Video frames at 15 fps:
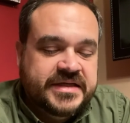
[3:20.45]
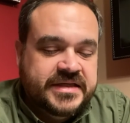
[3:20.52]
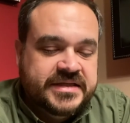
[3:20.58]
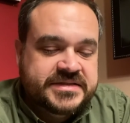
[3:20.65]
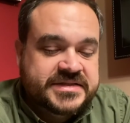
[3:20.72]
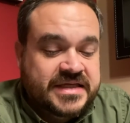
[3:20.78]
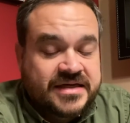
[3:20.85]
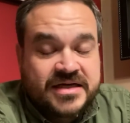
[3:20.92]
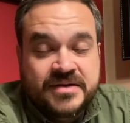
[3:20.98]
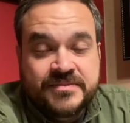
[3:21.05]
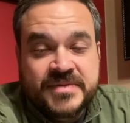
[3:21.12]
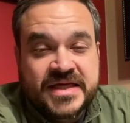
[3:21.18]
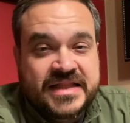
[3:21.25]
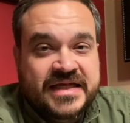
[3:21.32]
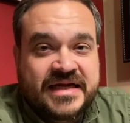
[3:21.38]
It's not going to
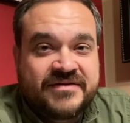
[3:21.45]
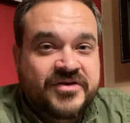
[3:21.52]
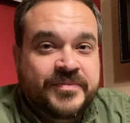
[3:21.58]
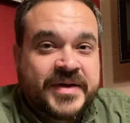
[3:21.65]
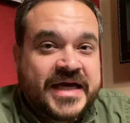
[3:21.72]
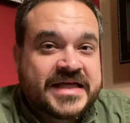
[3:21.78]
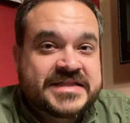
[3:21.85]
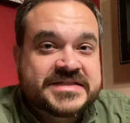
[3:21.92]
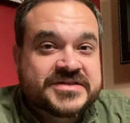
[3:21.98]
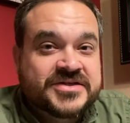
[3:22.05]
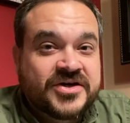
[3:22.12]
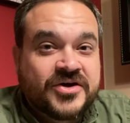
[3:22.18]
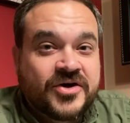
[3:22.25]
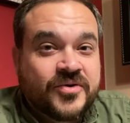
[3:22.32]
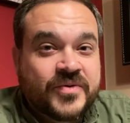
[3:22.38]
mean that every path is
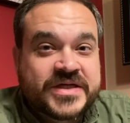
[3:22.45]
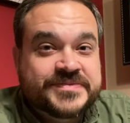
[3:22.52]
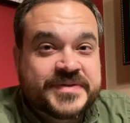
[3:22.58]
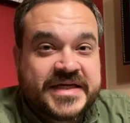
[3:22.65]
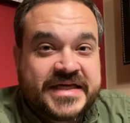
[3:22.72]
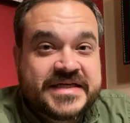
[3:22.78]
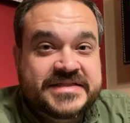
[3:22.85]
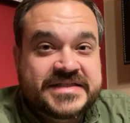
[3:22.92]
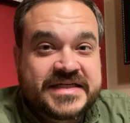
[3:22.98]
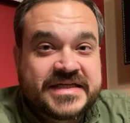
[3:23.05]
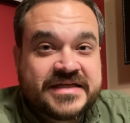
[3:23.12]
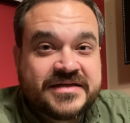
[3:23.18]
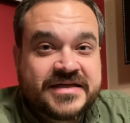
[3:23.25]
going to always be easy.